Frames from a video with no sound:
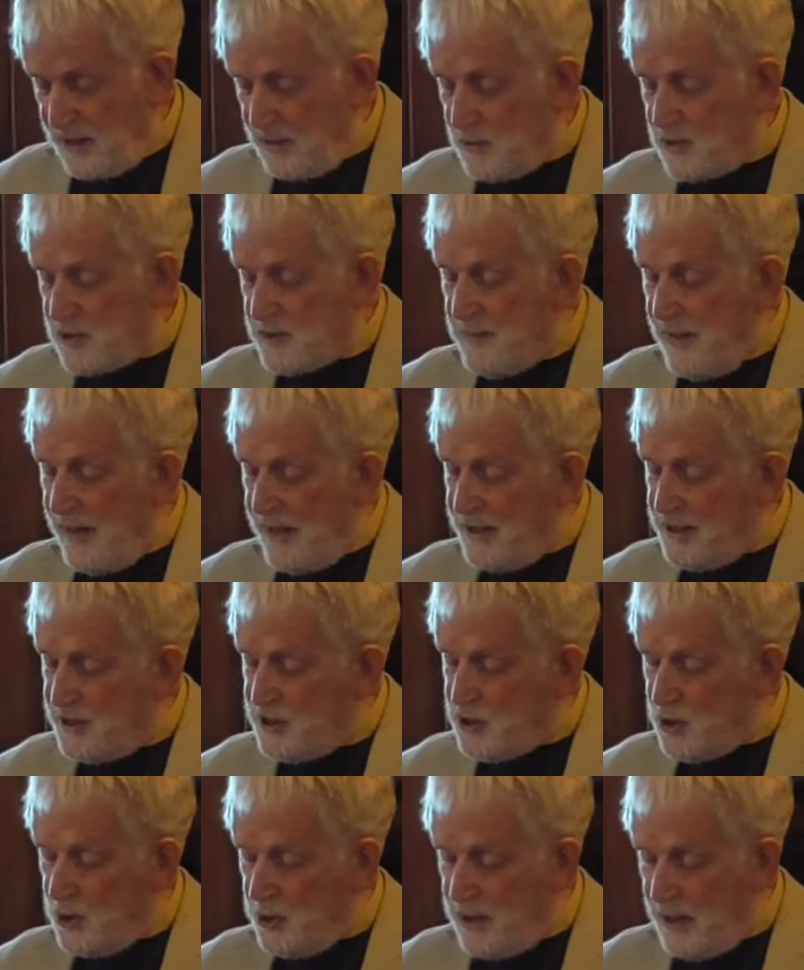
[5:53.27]
was
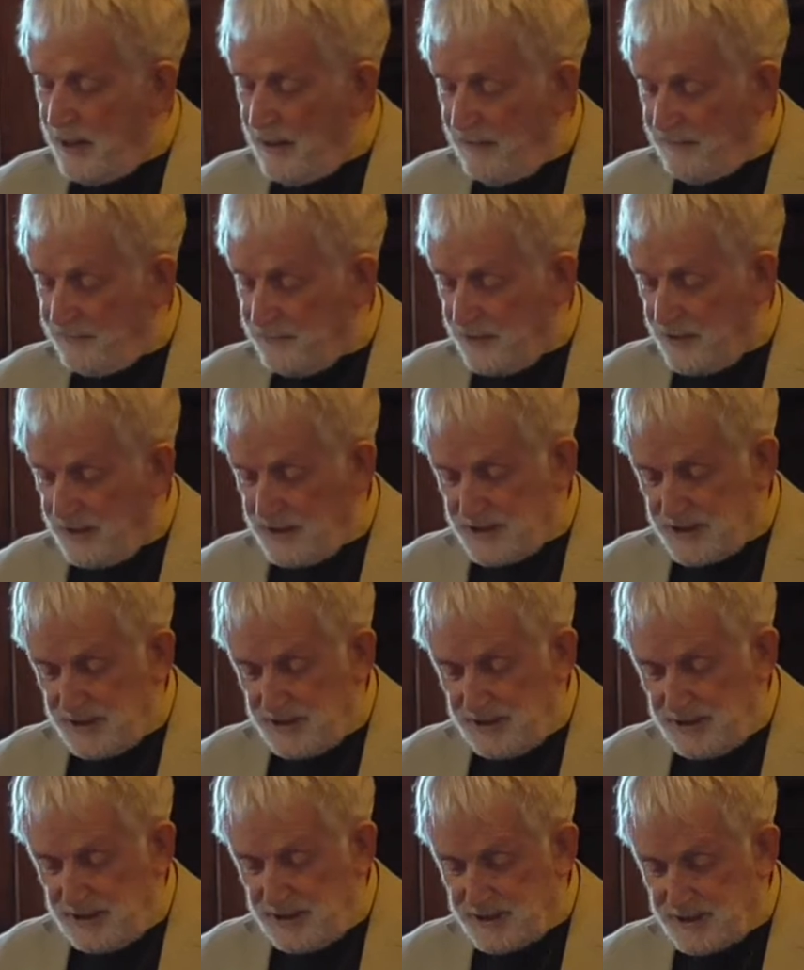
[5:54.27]
made
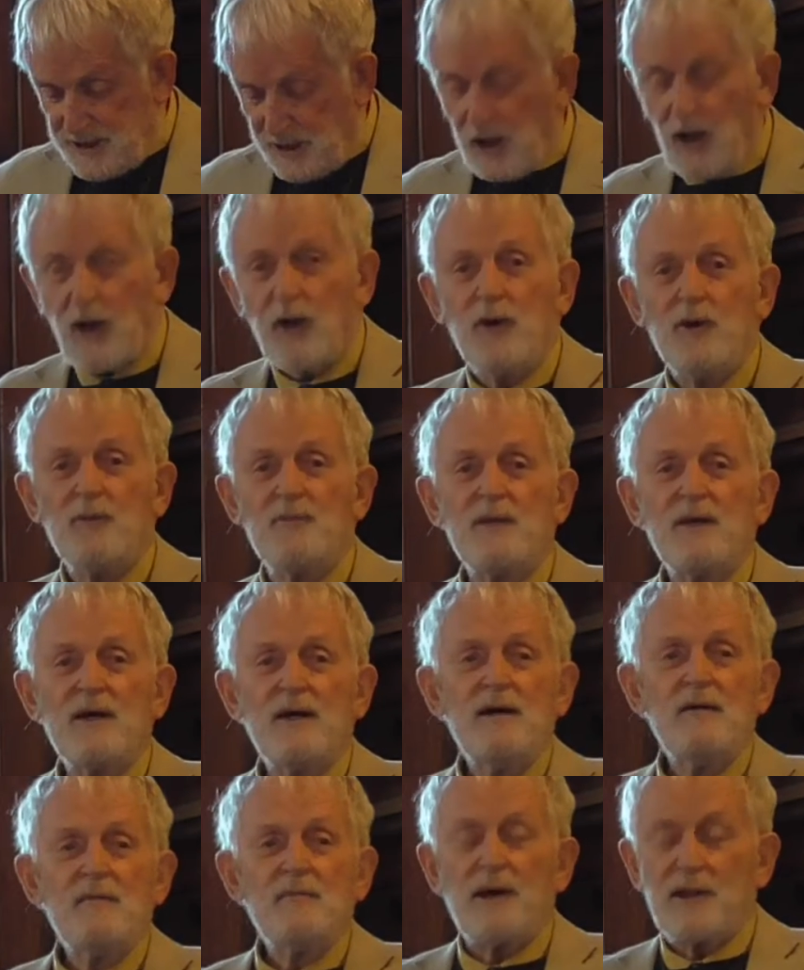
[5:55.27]
2,500 years ago
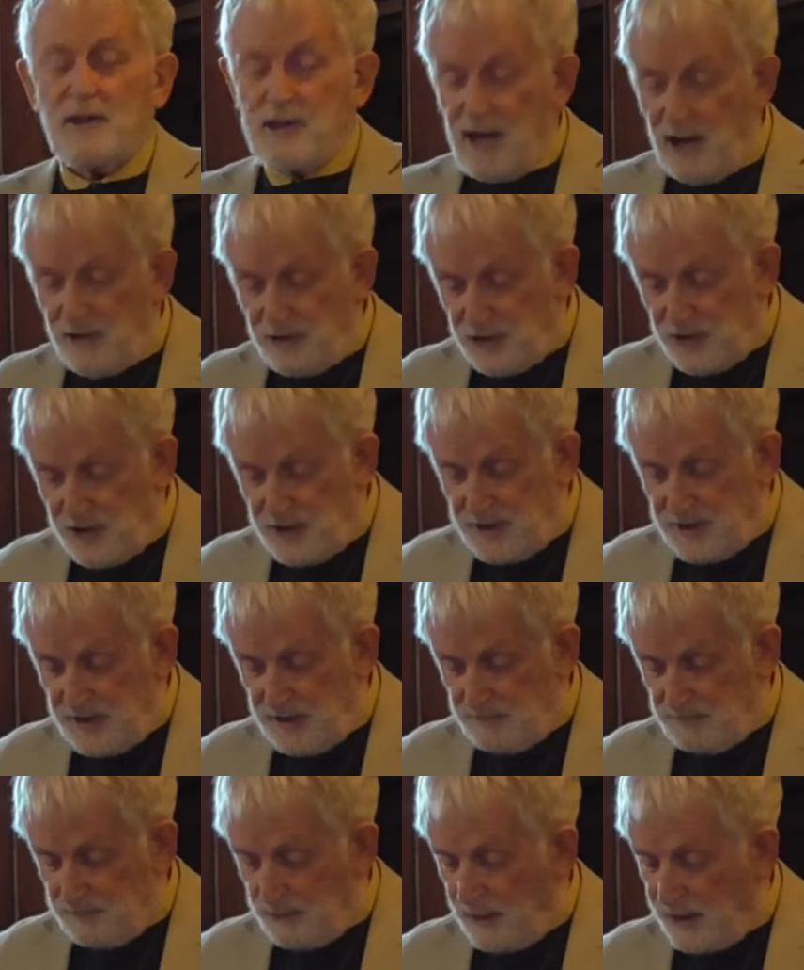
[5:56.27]
by the
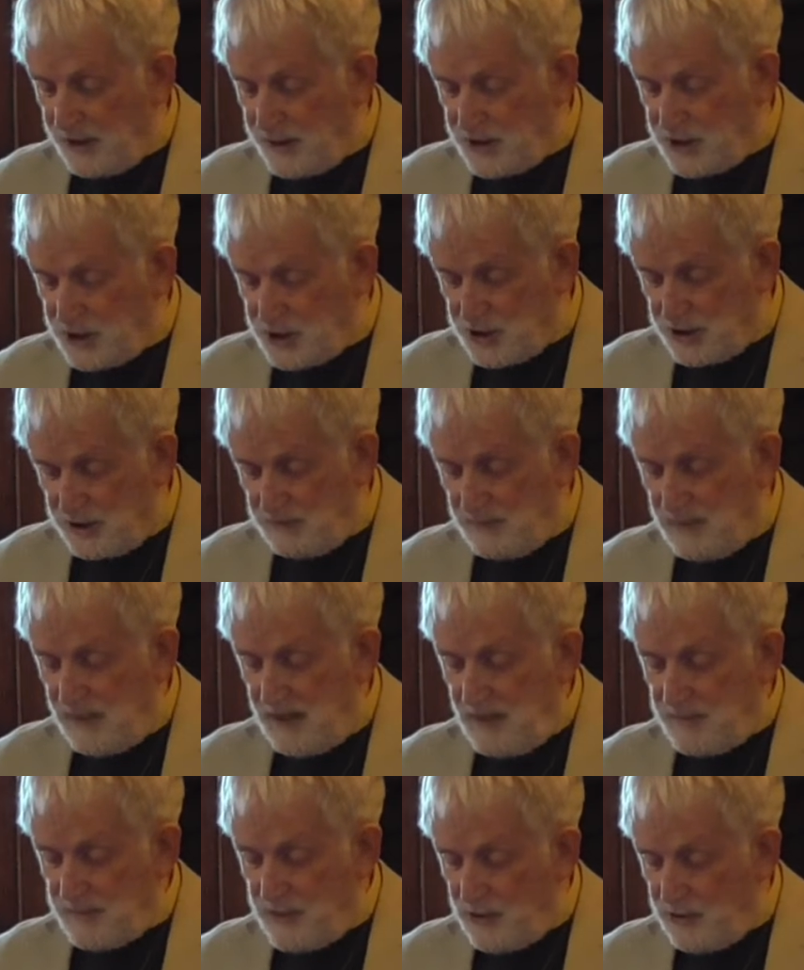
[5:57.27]
Athenian politician
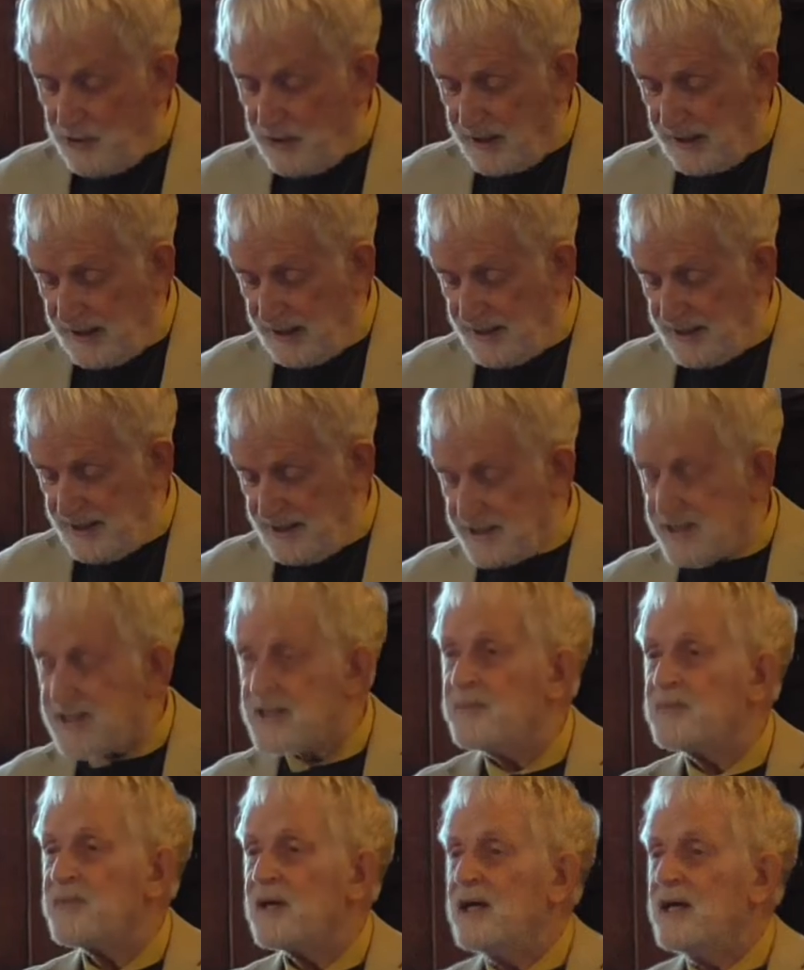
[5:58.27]

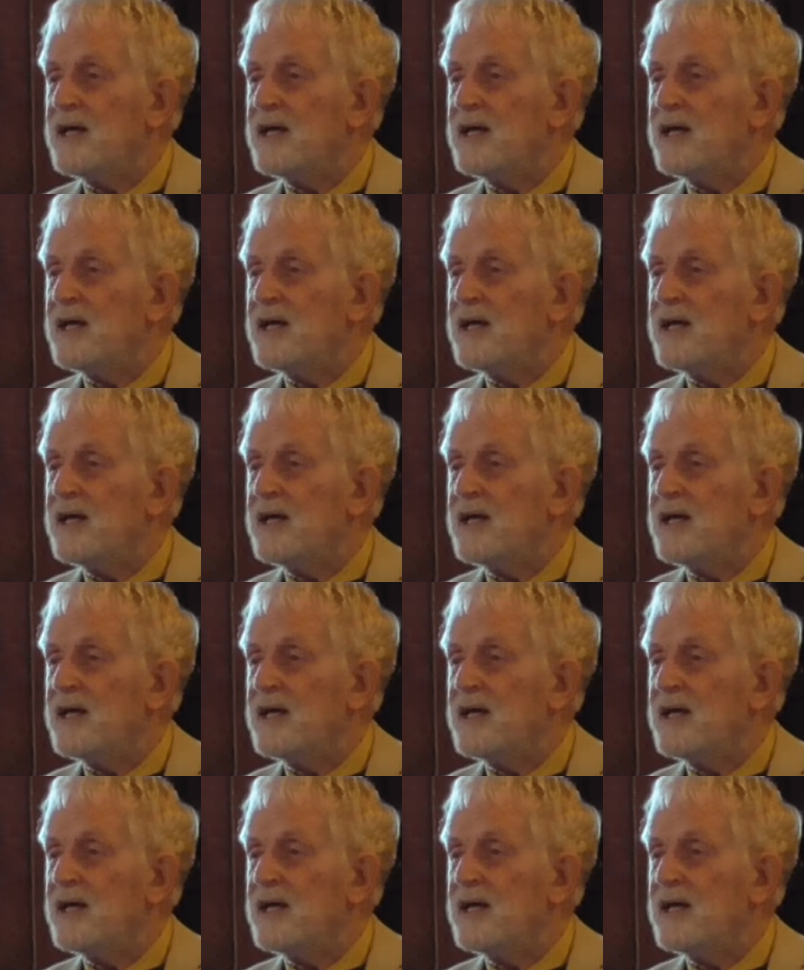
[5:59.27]
Pericles.